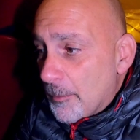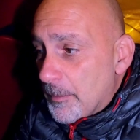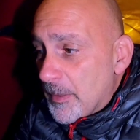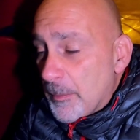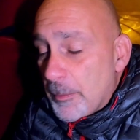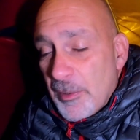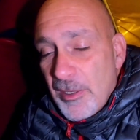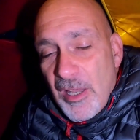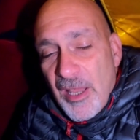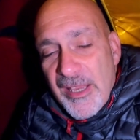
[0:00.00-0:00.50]

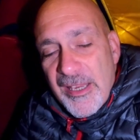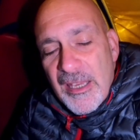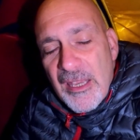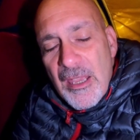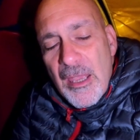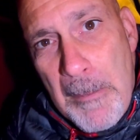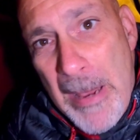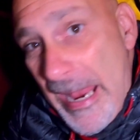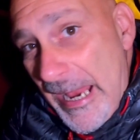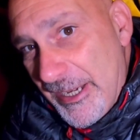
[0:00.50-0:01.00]
people
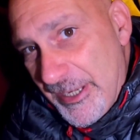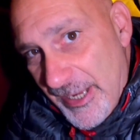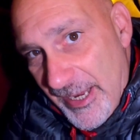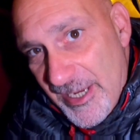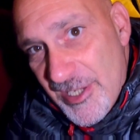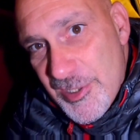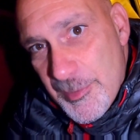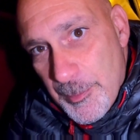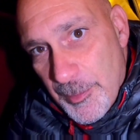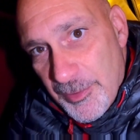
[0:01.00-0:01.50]
like Mad
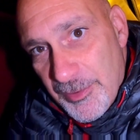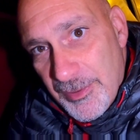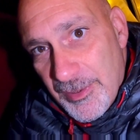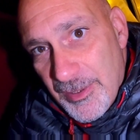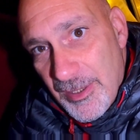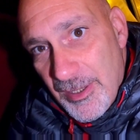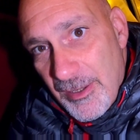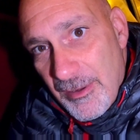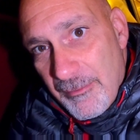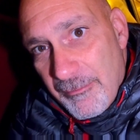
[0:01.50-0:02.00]
Axeman
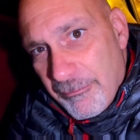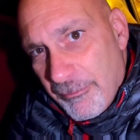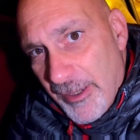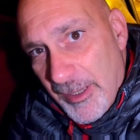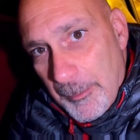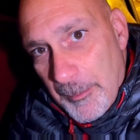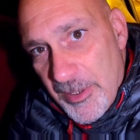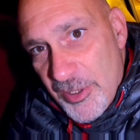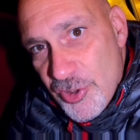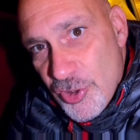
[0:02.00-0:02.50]

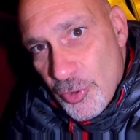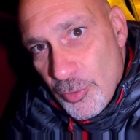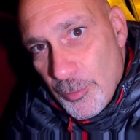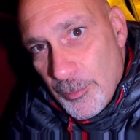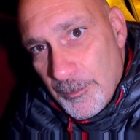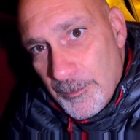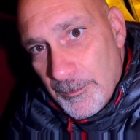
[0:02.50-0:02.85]
Frank Mitchell.